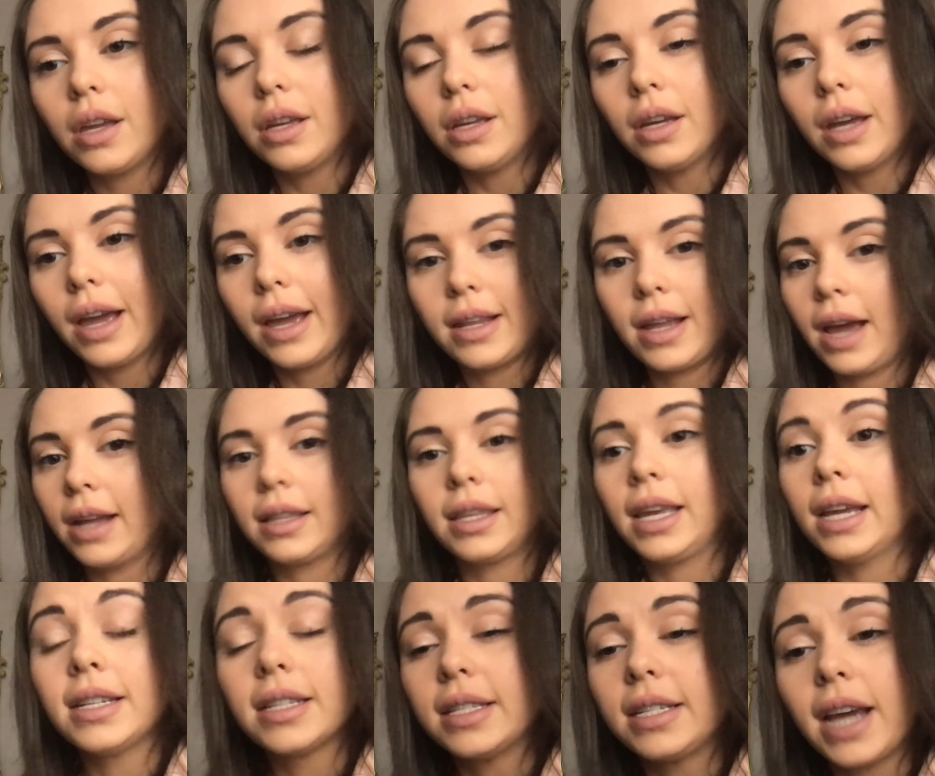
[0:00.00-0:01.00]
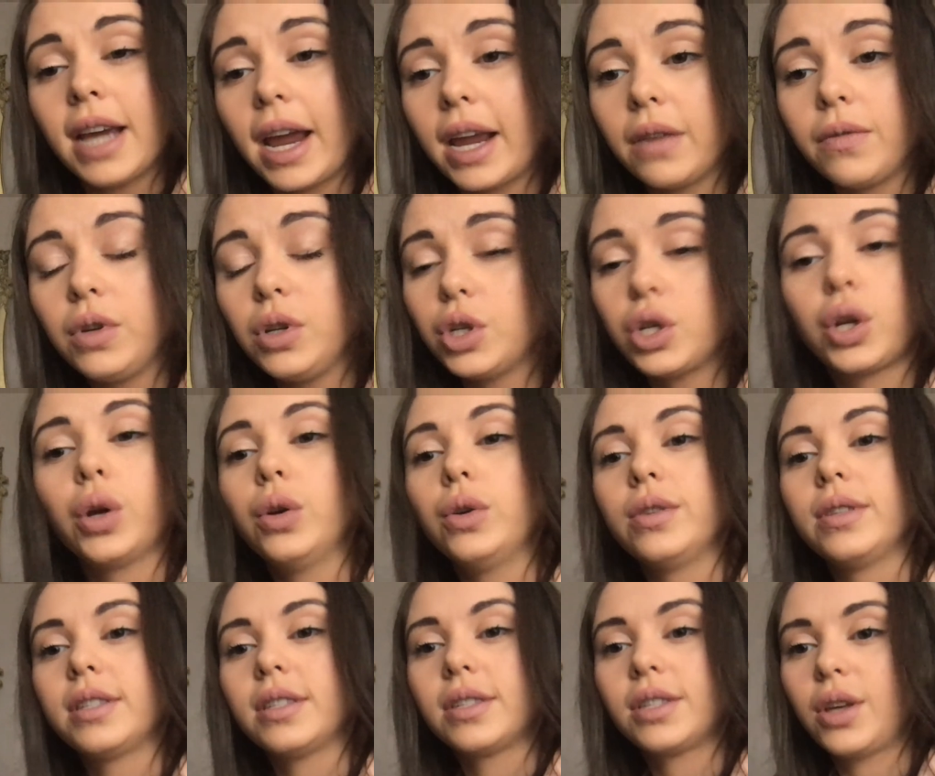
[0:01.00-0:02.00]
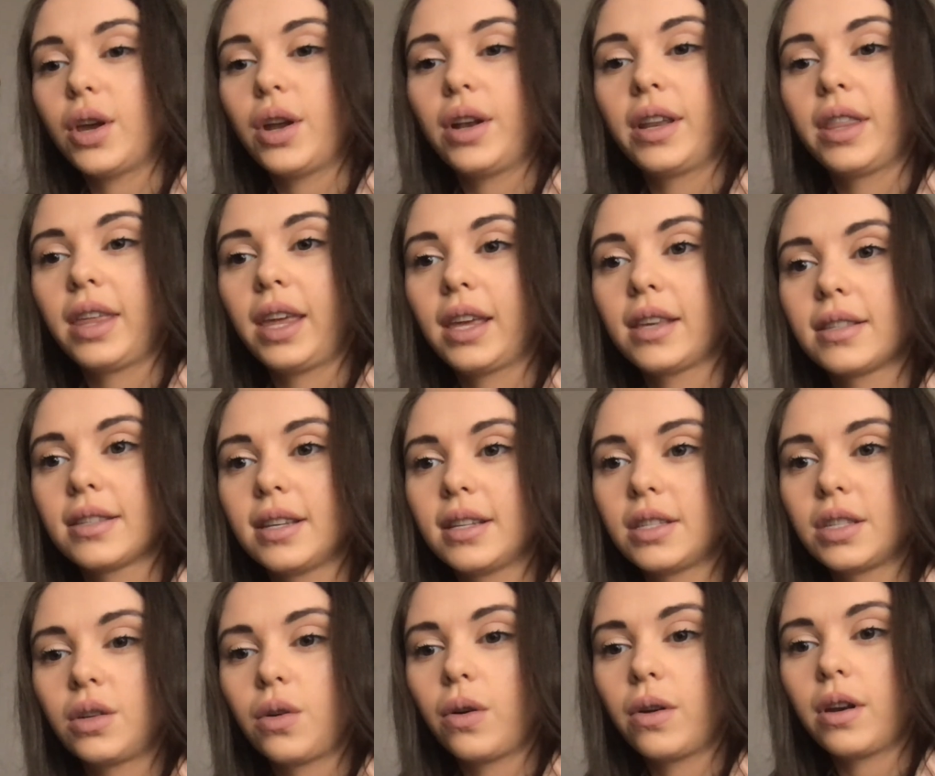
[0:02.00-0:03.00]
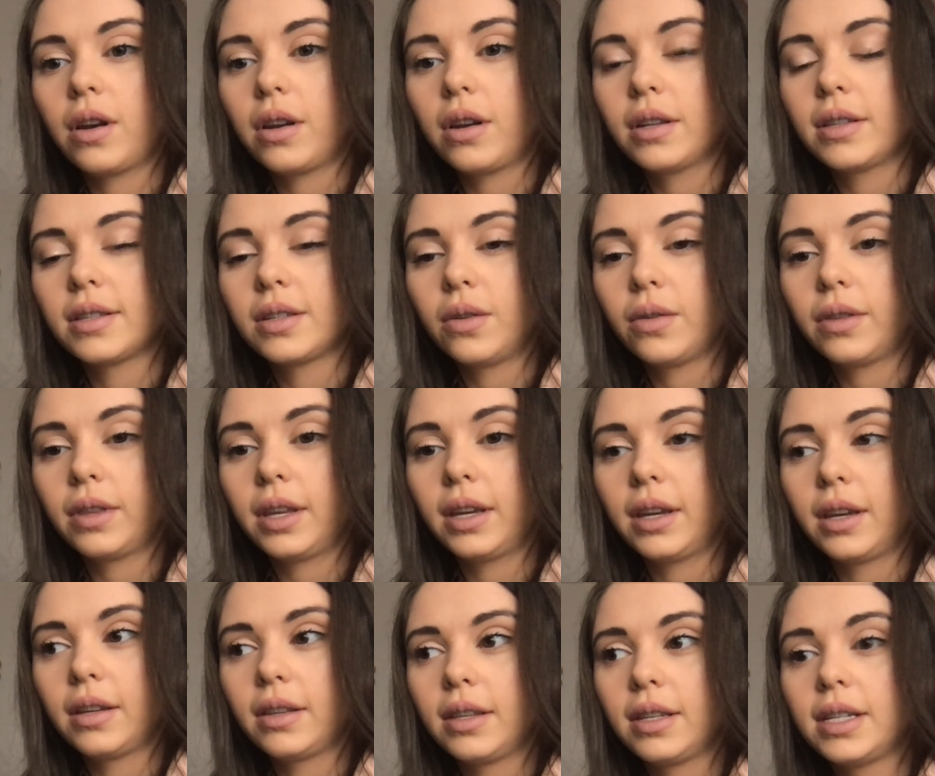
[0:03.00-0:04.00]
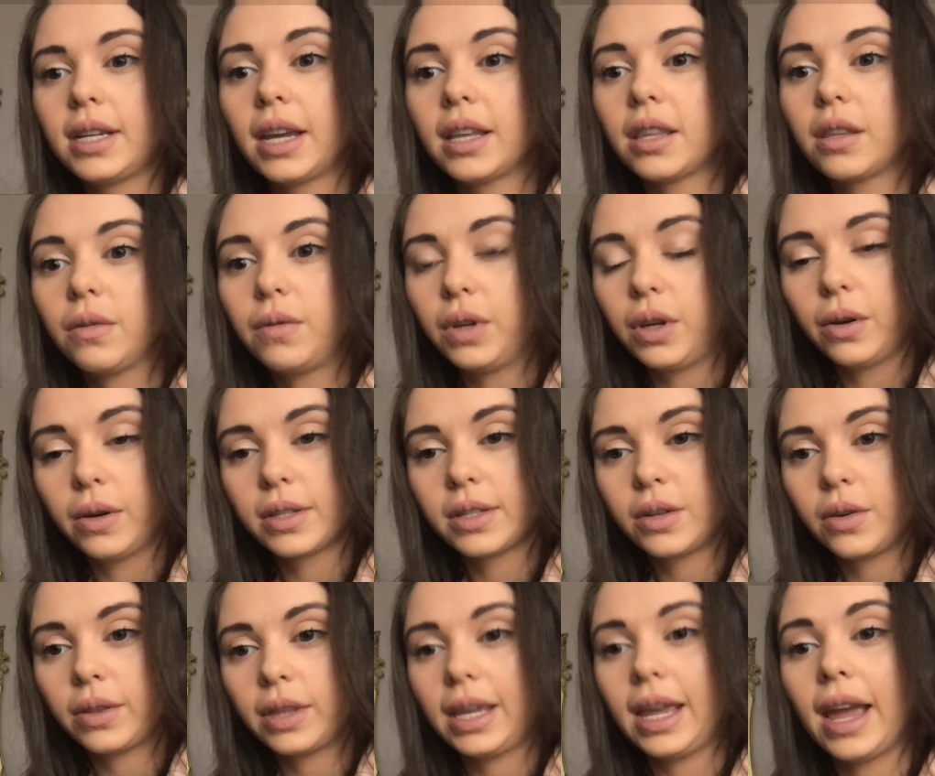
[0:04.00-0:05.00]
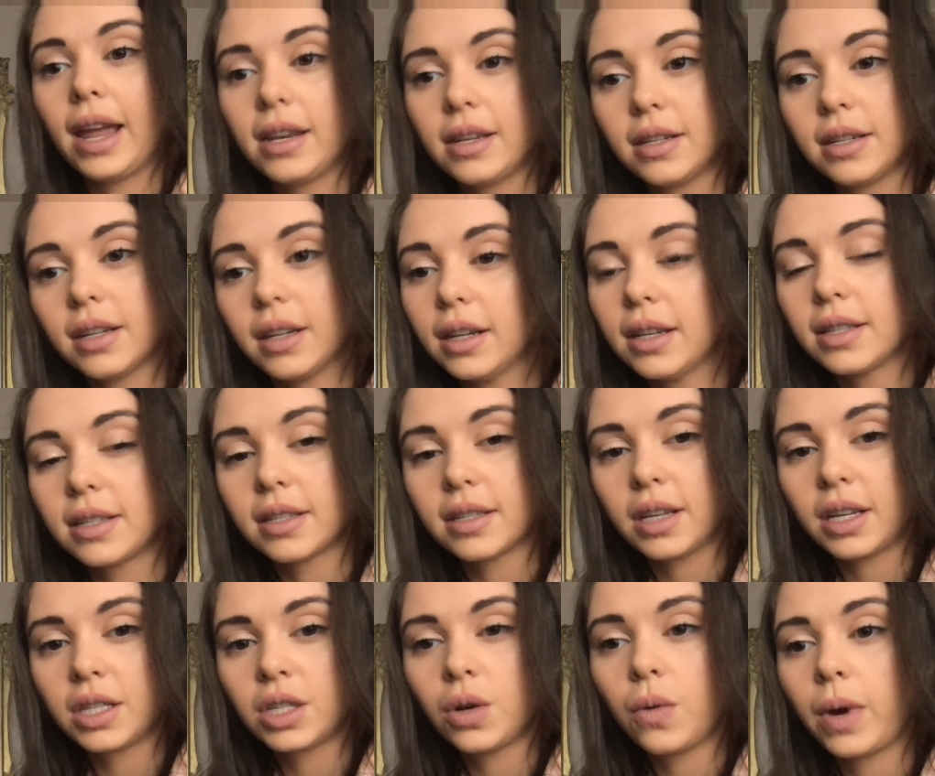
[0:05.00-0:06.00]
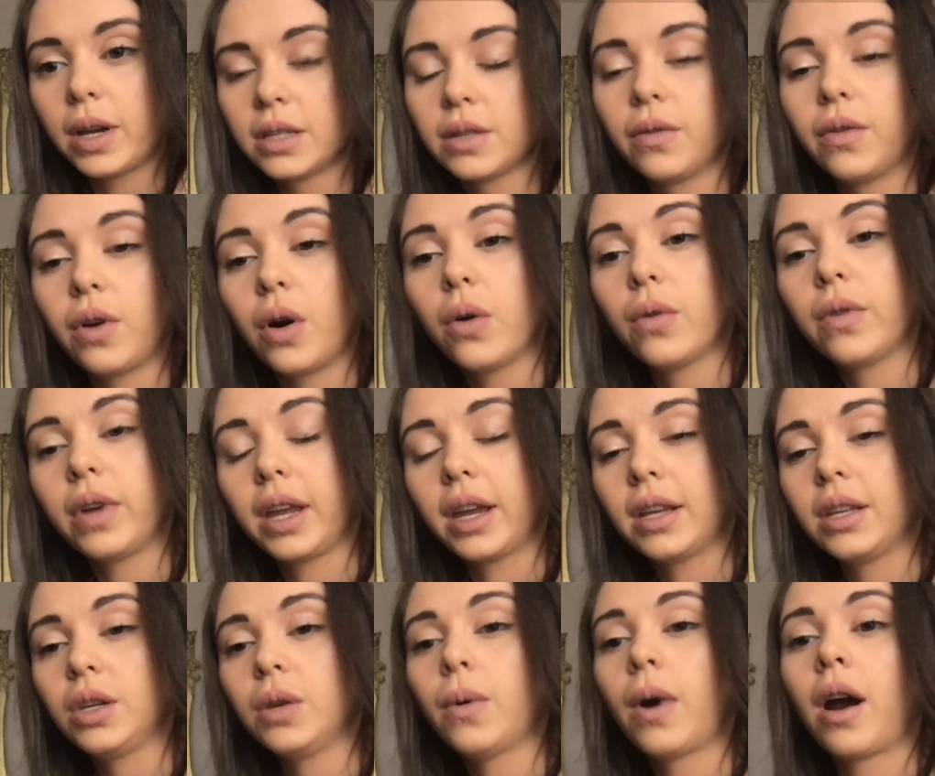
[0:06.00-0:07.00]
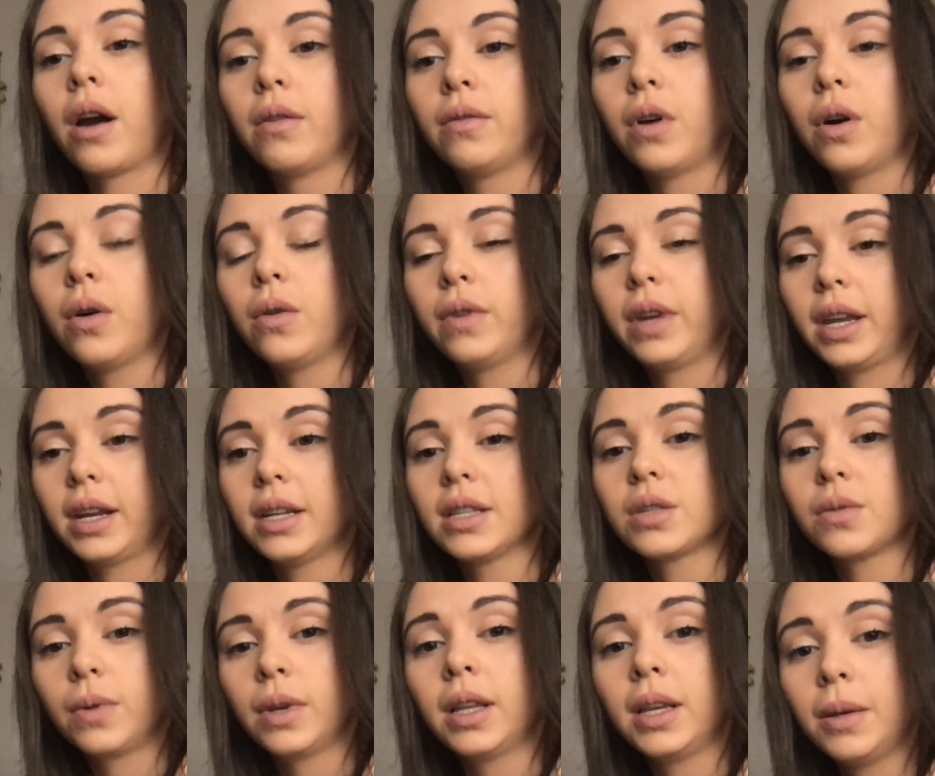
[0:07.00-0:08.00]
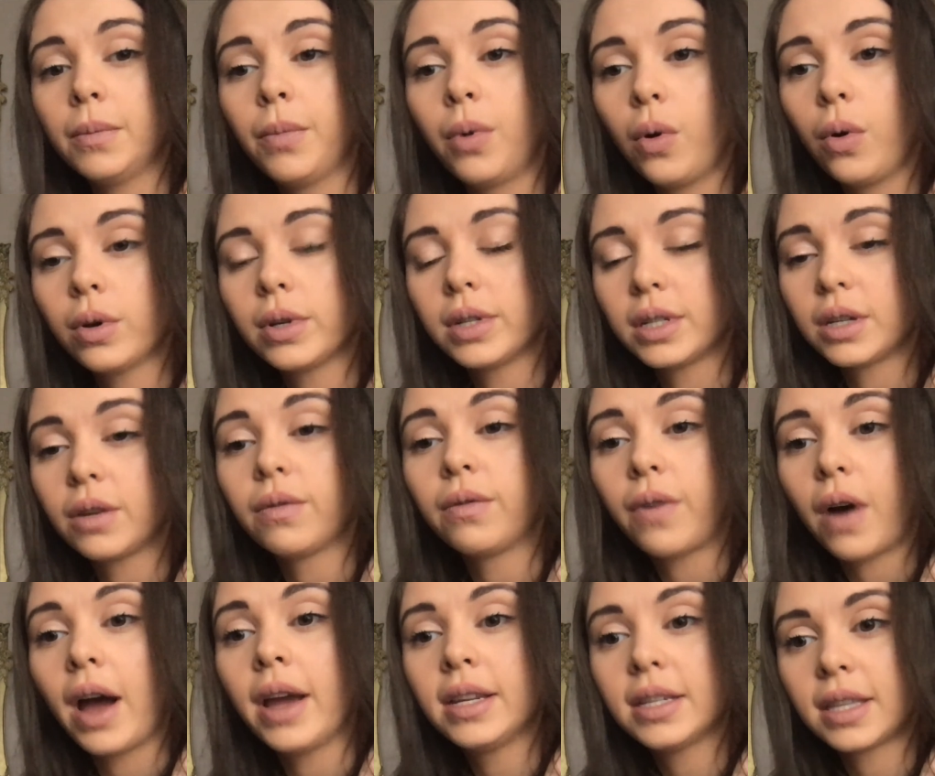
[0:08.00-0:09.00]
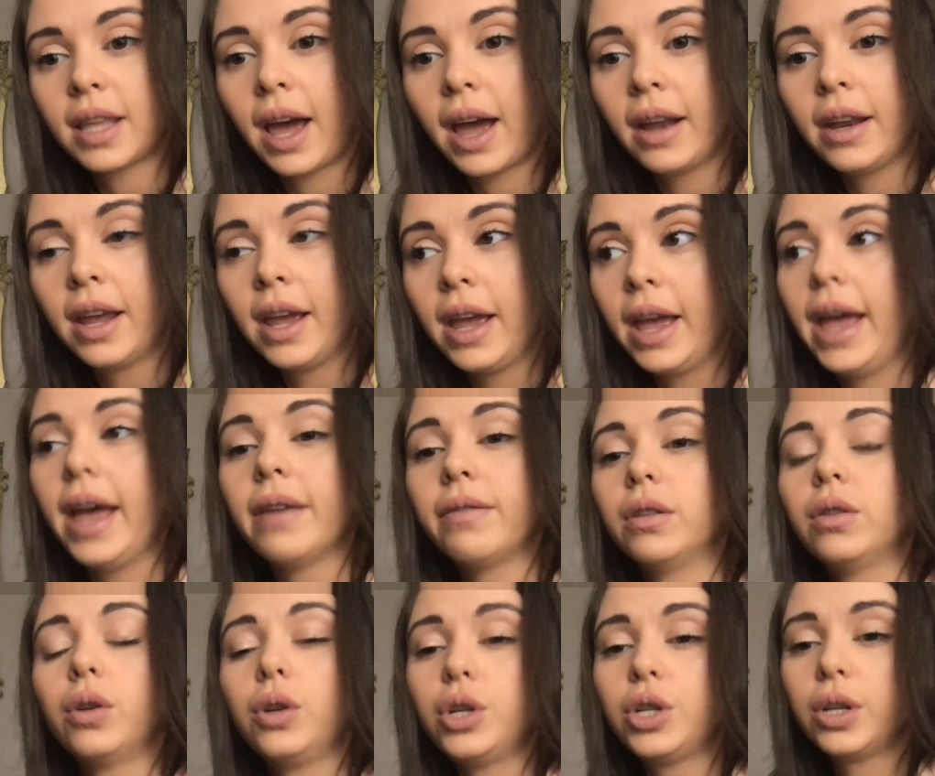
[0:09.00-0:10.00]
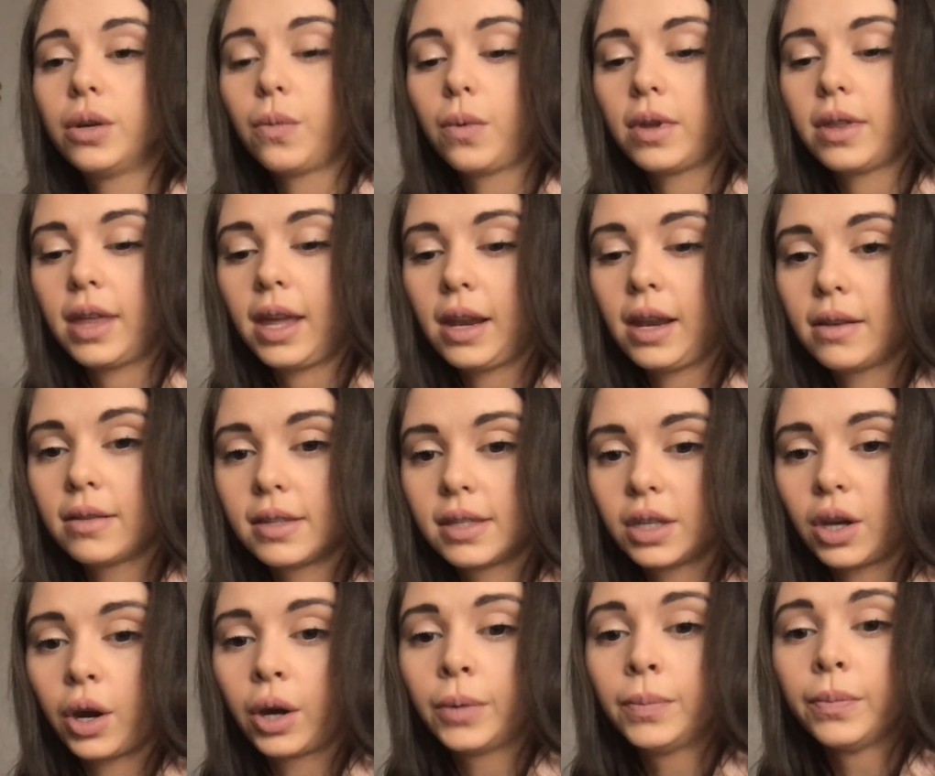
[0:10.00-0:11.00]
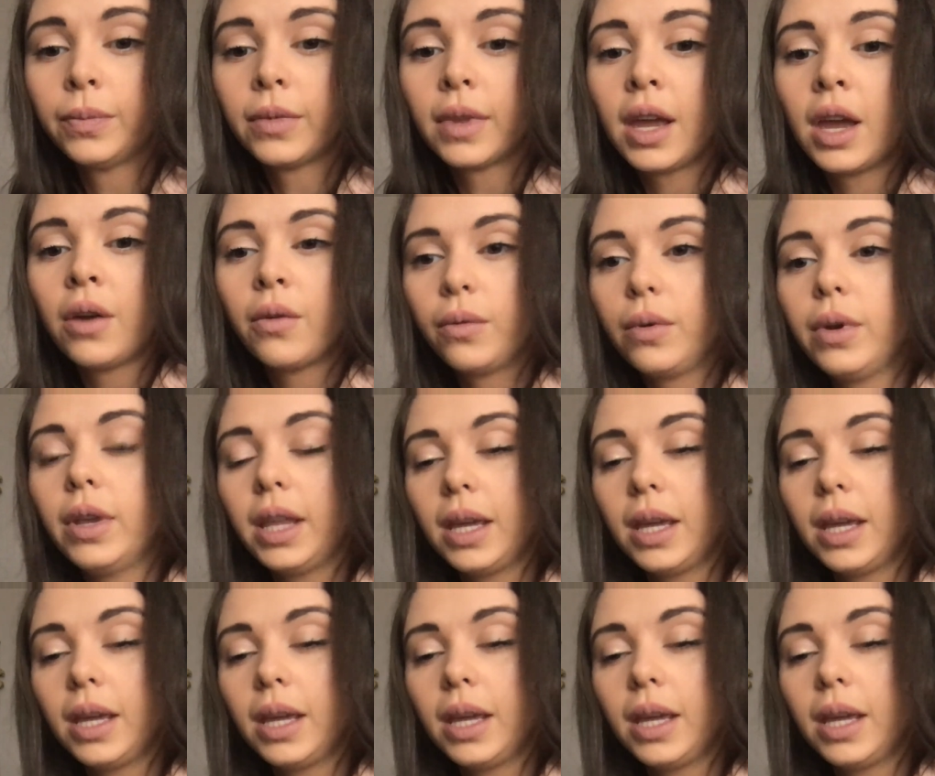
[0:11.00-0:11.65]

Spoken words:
at the end of the day, if you choose certain things, it's not the death of you. It's not the end. It's always evolving, and you are evolving, and it's really important to find that evolution within. So really